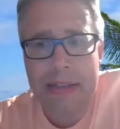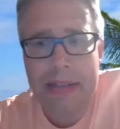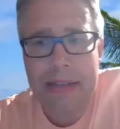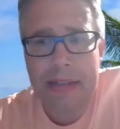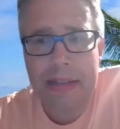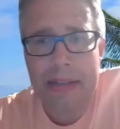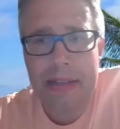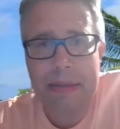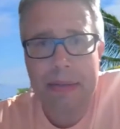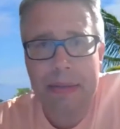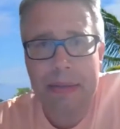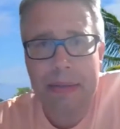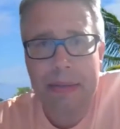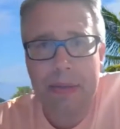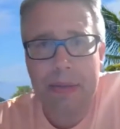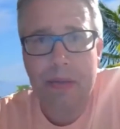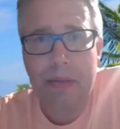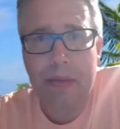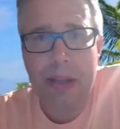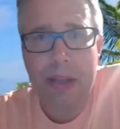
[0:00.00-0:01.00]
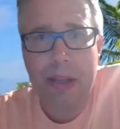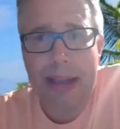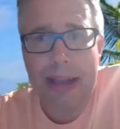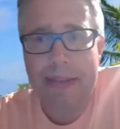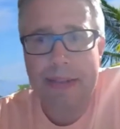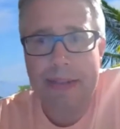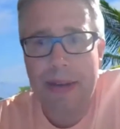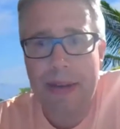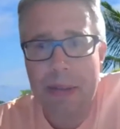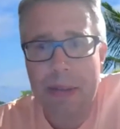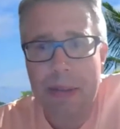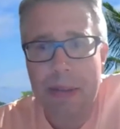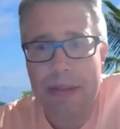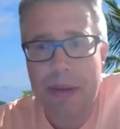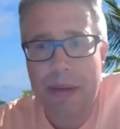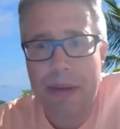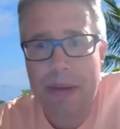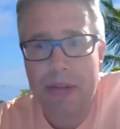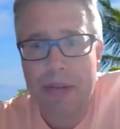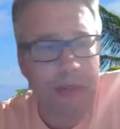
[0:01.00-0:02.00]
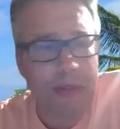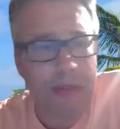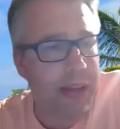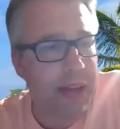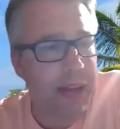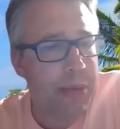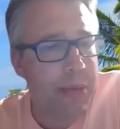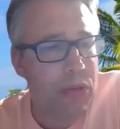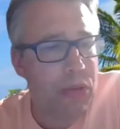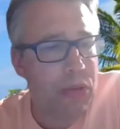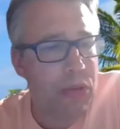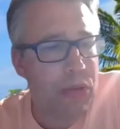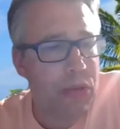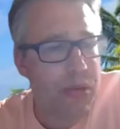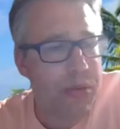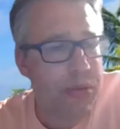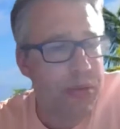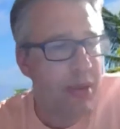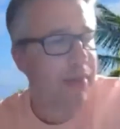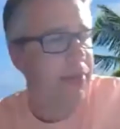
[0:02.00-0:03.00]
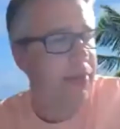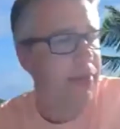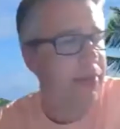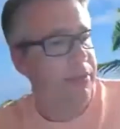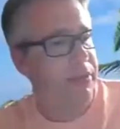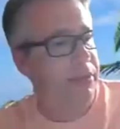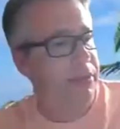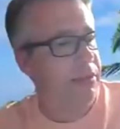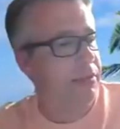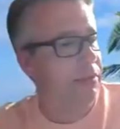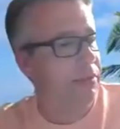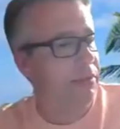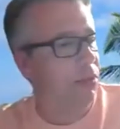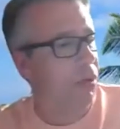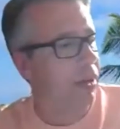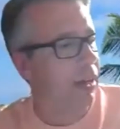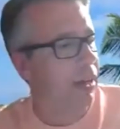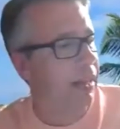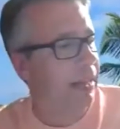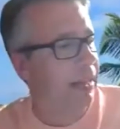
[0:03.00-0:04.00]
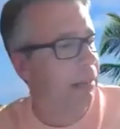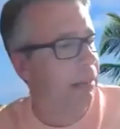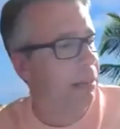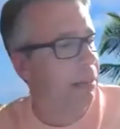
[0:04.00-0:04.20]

For my last 10 minutes, I was thinking about talking a little bit about